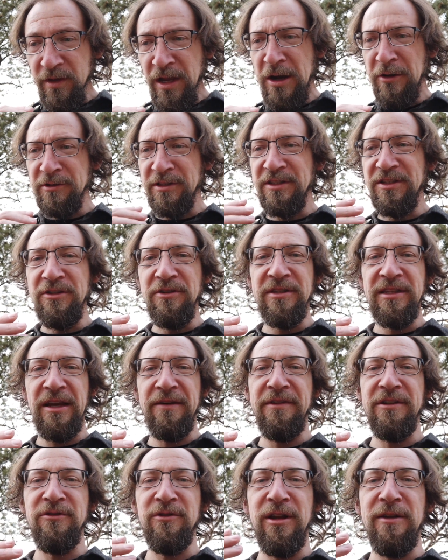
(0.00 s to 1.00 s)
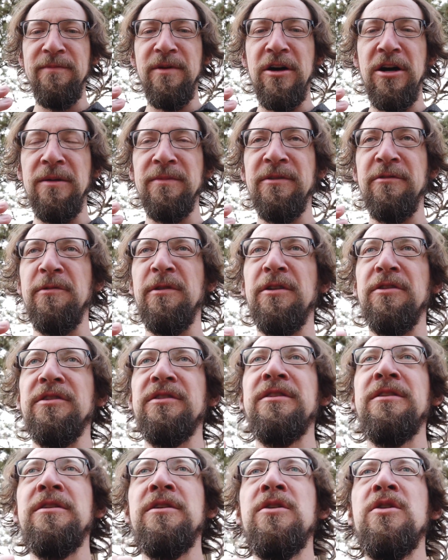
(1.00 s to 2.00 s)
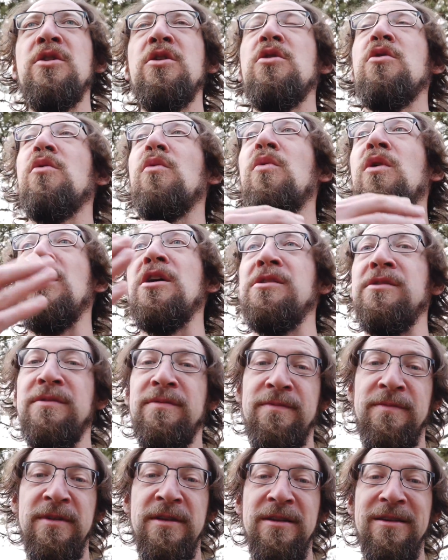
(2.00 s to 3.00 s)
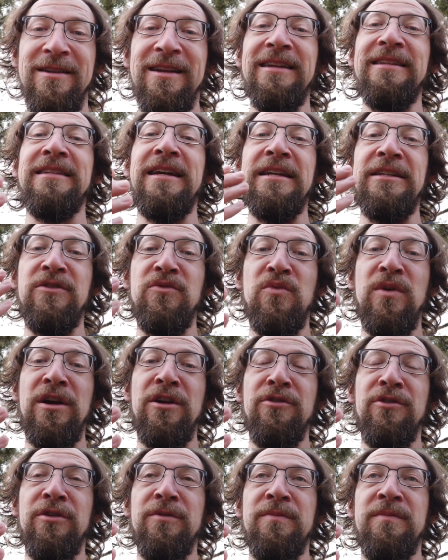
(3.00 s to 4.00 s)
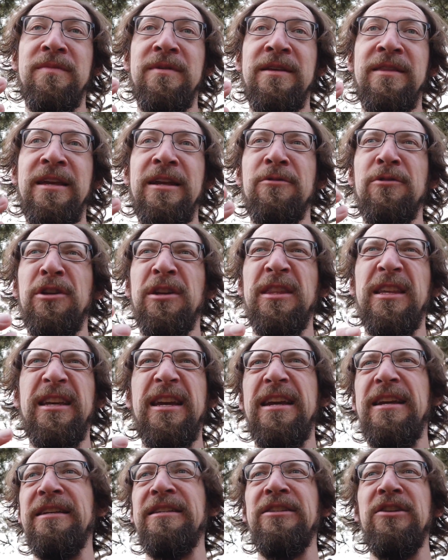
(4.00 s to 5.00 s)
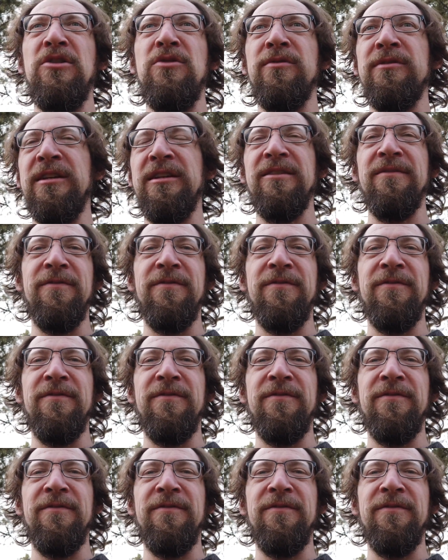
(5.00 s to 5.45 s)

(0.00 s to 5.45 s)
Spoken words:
I was in 270, 20 palms, and we went on this run, and I decided to wear them, and they were the KSOs,